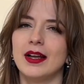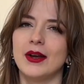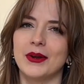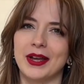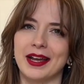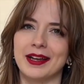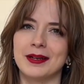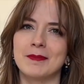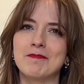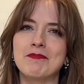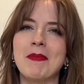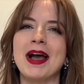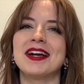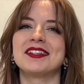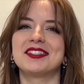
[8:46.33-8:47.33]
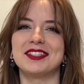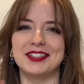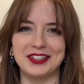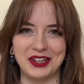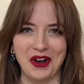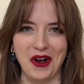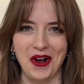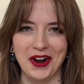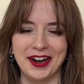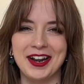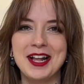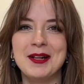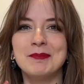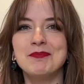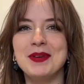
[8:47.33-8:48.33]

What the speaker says: Okay, back to the car.